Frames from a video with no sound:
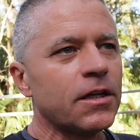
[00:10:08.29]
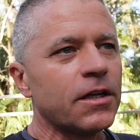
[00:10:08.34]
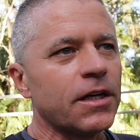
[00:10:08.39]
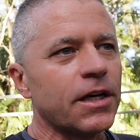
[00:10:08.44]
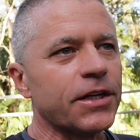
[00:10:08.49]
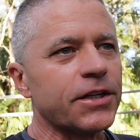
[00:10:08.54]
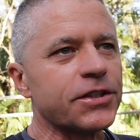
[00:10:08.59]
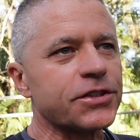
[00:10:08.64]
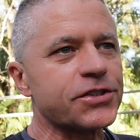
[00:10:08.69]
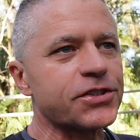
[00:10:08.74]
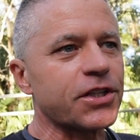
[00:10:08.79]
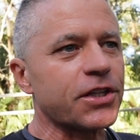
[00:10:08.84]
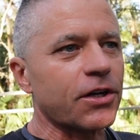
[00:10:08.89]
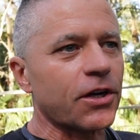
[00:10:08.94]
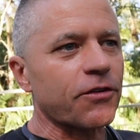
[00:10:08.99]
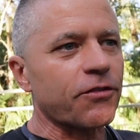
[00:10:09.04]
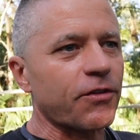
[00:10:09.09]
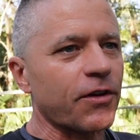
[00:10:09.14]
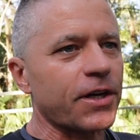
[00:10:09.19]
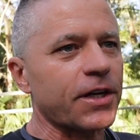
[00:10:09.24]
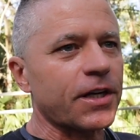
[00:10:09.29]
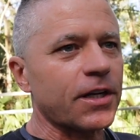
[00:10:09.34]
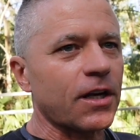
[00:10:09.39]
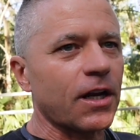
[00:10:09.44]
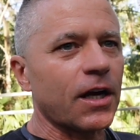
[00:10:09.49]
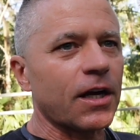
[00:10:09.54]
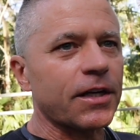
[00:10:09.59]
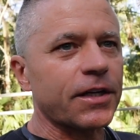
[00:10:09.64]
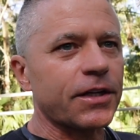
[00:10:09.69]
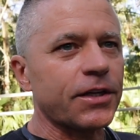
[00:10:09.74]
and you're sitting there thinking
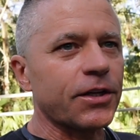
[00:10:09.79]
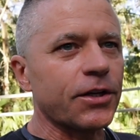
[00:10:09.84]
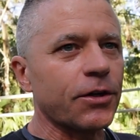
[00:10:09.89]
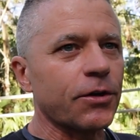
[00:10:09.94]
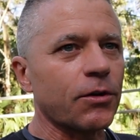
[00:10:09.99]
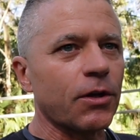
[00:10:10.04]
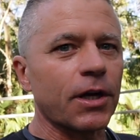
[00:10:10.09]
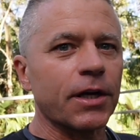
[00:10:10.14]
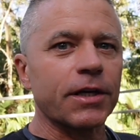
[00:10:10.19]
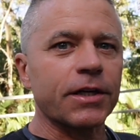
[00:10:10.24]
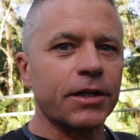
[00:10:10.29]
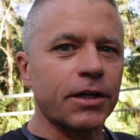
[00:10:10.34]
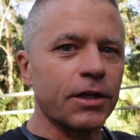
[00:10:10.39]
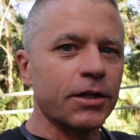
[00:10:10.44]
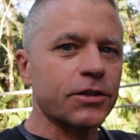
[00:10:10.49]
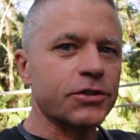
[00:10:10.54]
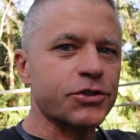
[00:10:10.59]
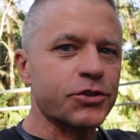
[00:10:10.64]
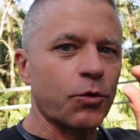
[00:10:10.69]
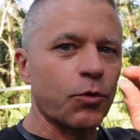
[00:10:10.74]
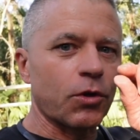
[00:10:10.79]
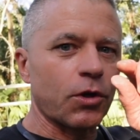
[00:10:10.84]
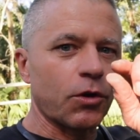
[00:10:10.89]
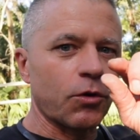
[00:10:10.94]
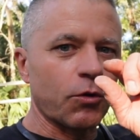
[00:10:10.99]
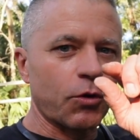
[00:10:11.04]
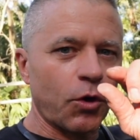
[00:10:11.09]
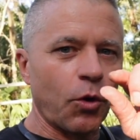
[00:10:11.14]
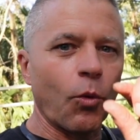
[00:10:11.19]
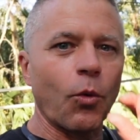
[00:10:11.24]
like, you know, like cutting a short
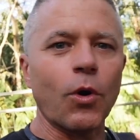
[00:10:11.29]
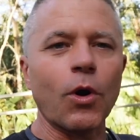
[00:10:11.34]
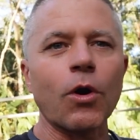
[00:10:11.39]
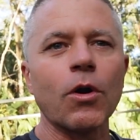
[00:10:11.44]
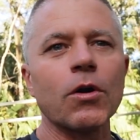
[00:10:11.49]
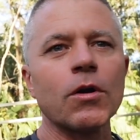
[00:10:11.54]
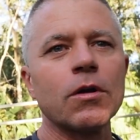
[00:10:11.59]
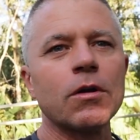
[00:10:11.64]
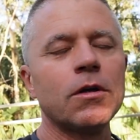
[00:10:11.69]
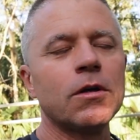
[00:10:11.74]
little corner.